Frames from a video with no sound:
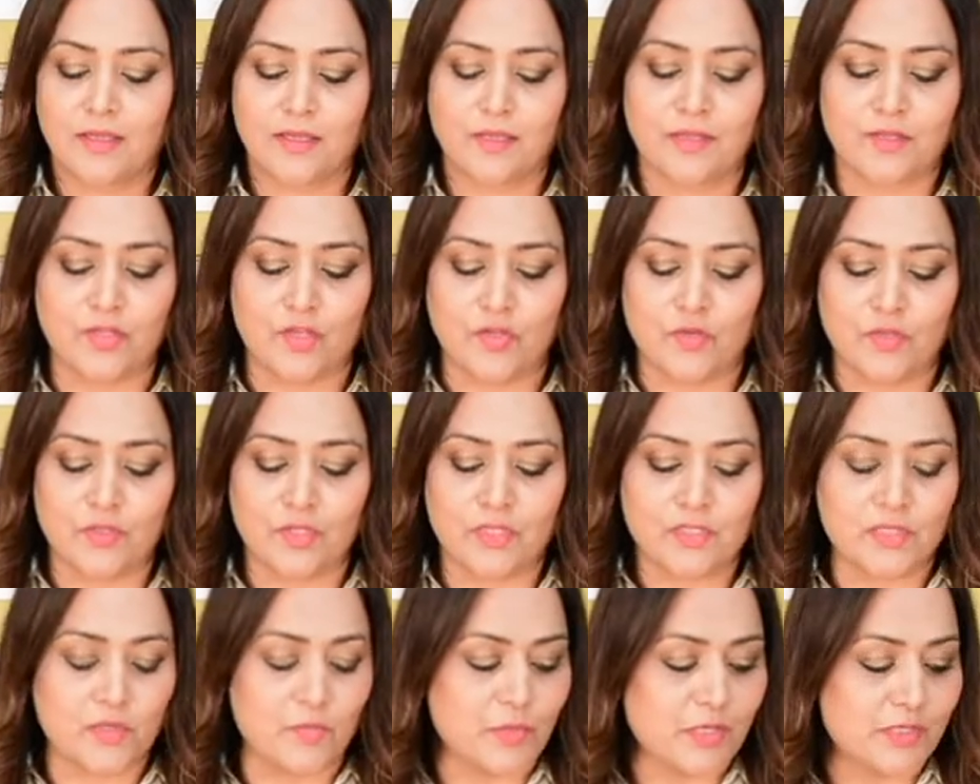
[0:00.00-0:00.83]
Now
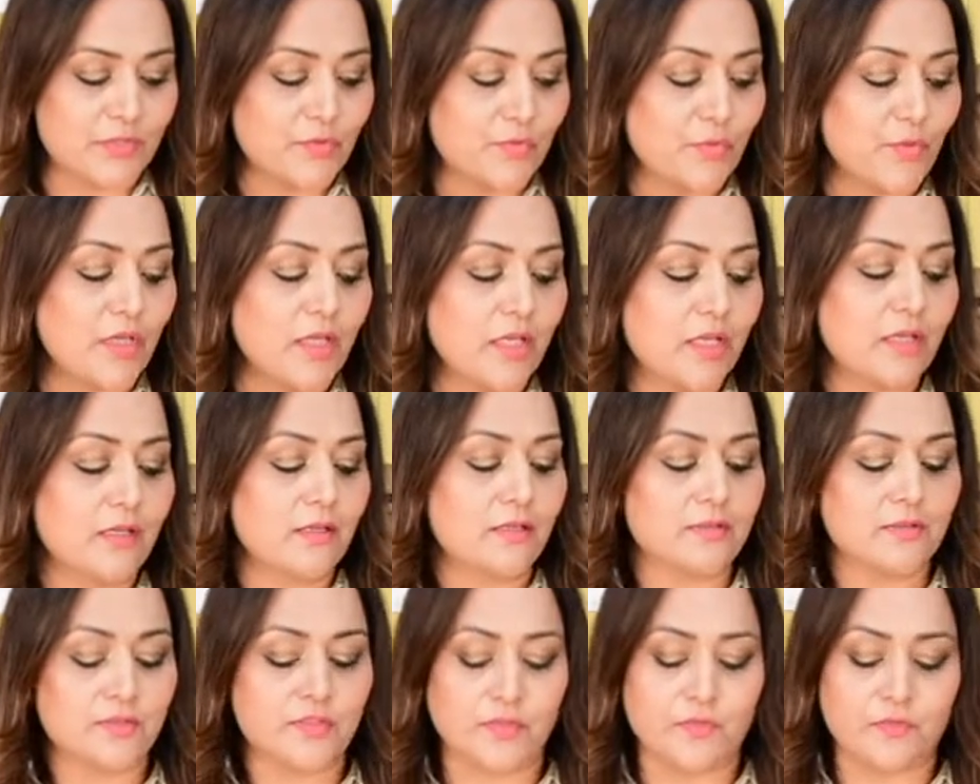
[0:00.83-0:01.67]
these are my 3
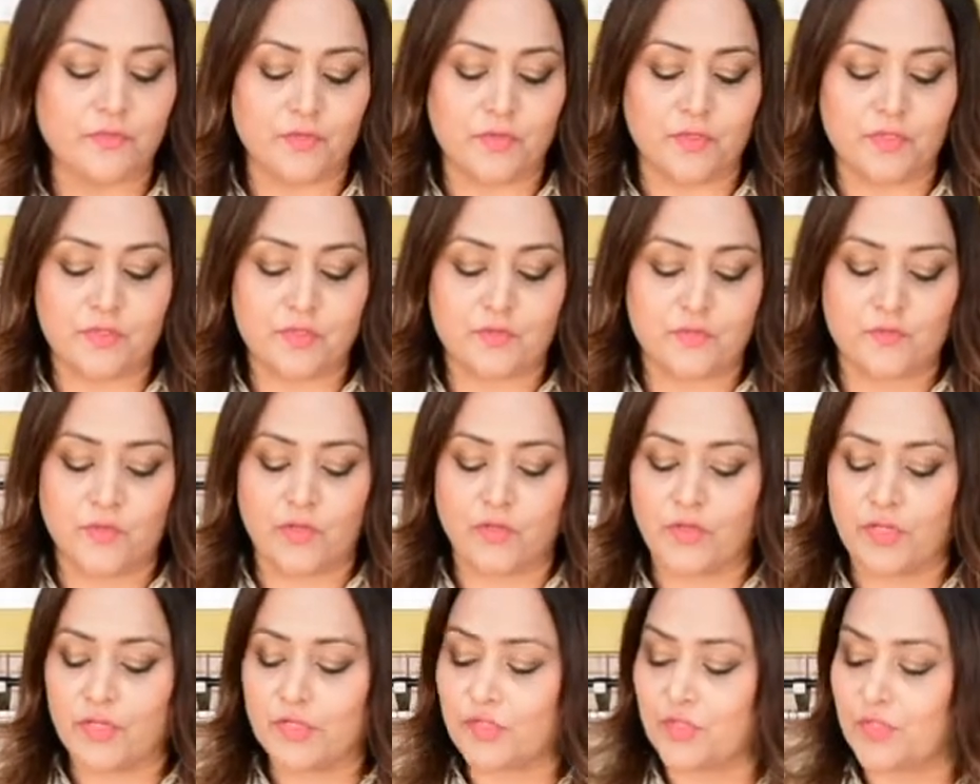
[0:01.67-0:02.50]
different
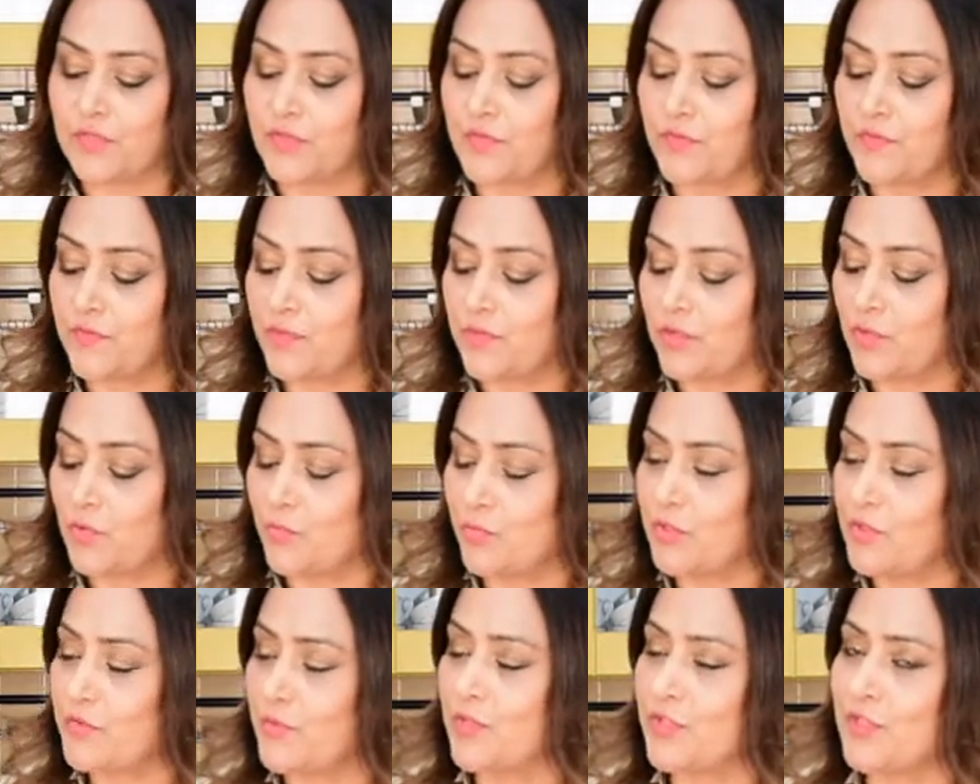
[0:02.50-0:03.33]
variations of the
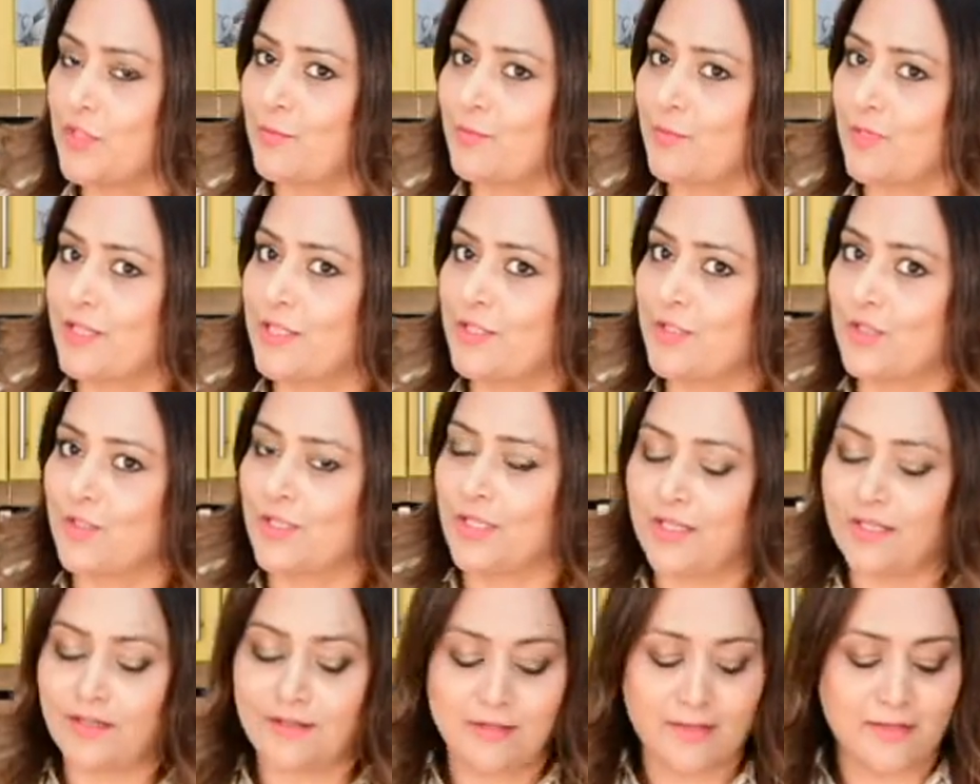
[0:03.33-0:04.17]
hummus which I made
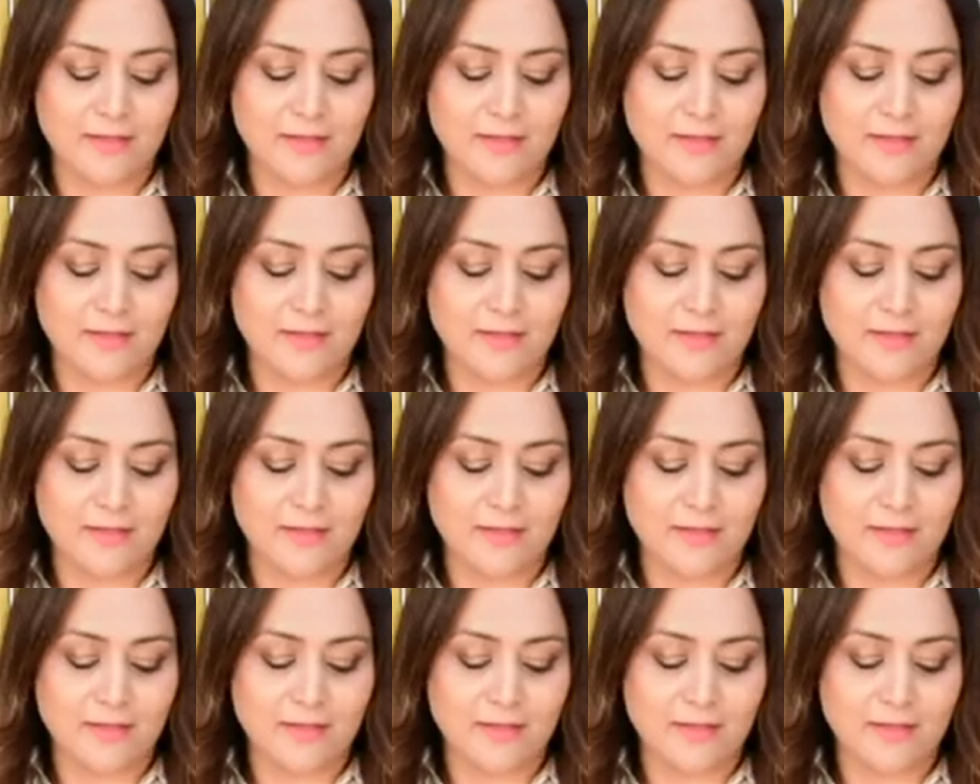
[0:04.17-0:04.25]
today.